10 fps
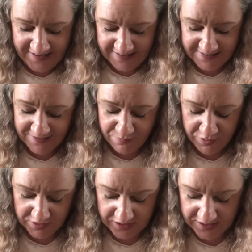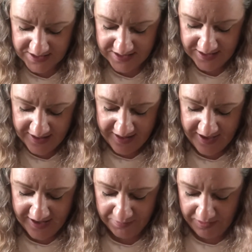cleaning products
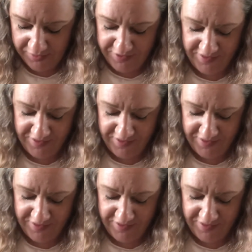in a month.